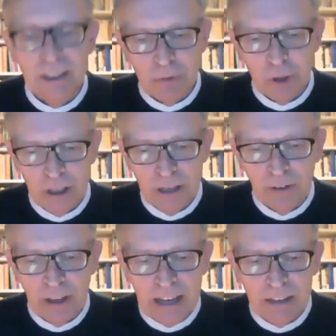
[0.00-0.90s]
to
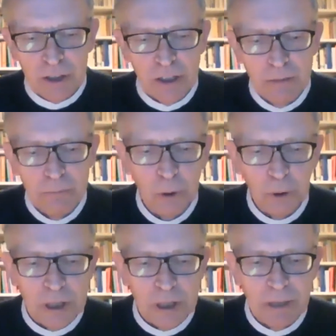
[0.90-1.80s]
giving out
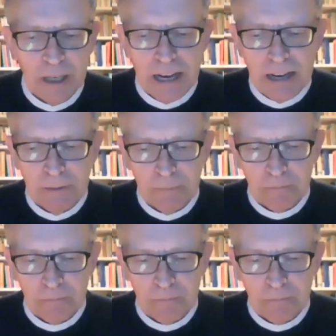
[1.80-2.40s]
Maundy money.